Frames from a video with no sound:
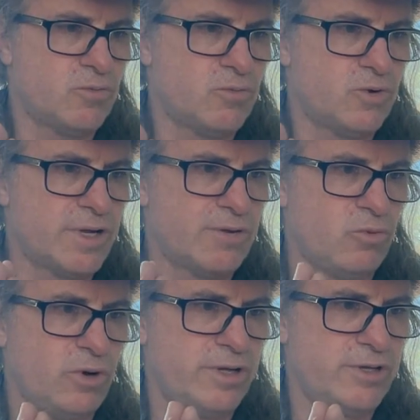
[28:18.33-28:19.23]
what I
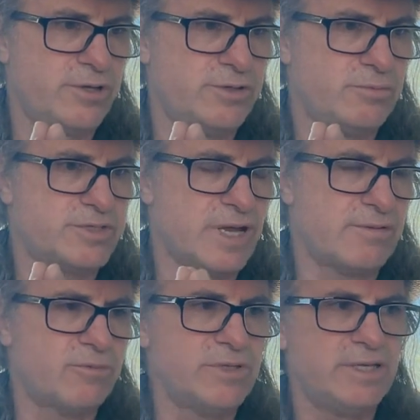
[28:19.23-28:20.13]
wanted to do is
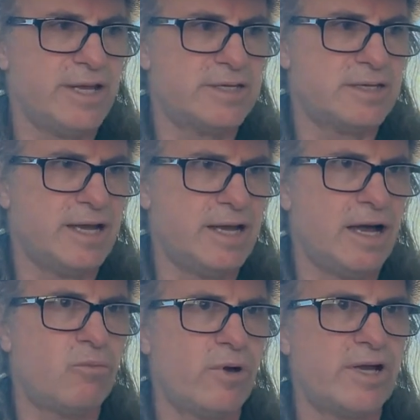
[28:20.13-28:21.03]
I
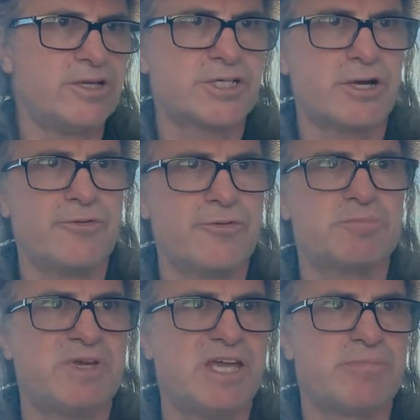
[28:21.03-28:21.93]
wanted to show these
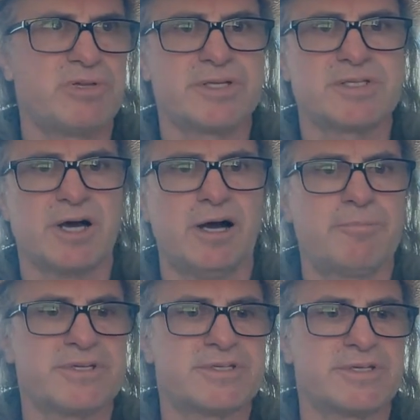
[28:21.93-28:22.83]
people as
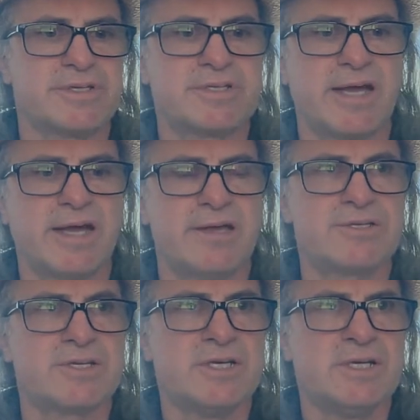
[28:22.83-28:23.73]
opposites,
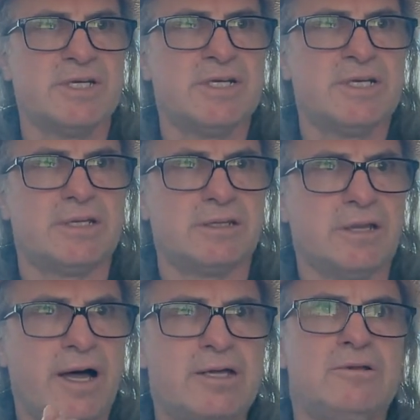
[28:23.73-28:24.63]
as
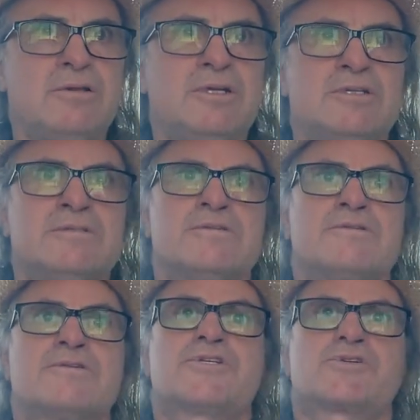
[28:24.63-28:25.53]
Lyle
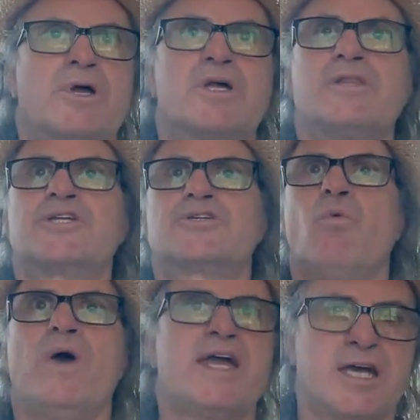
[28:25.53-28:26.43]
struggling to
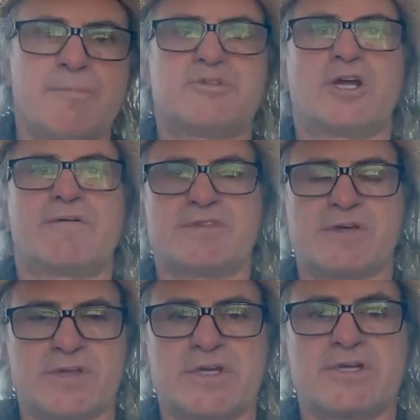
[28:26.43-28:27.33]
wake up to
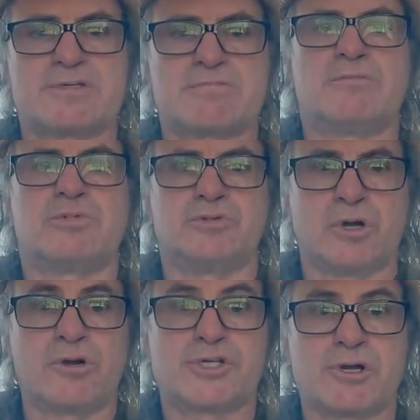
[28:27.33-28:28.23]
everything that is
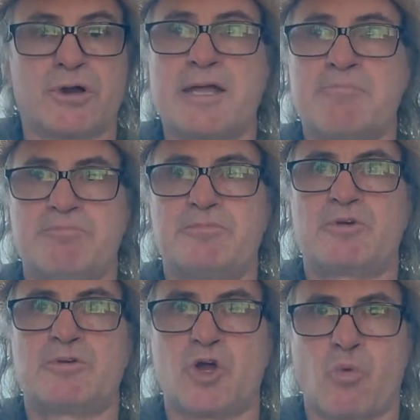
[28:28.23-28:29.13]
larger and
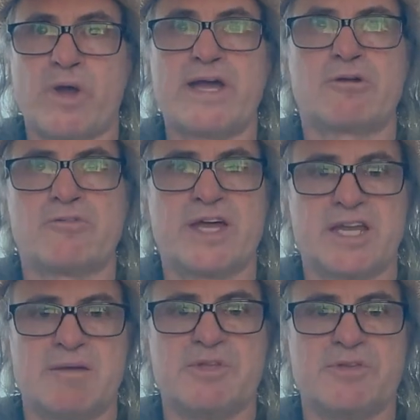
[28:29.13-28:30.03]
greater than
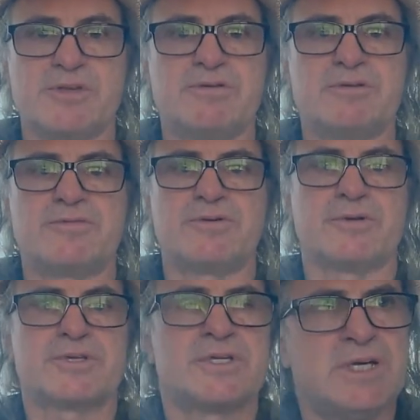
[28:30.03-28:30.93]
him in the universe,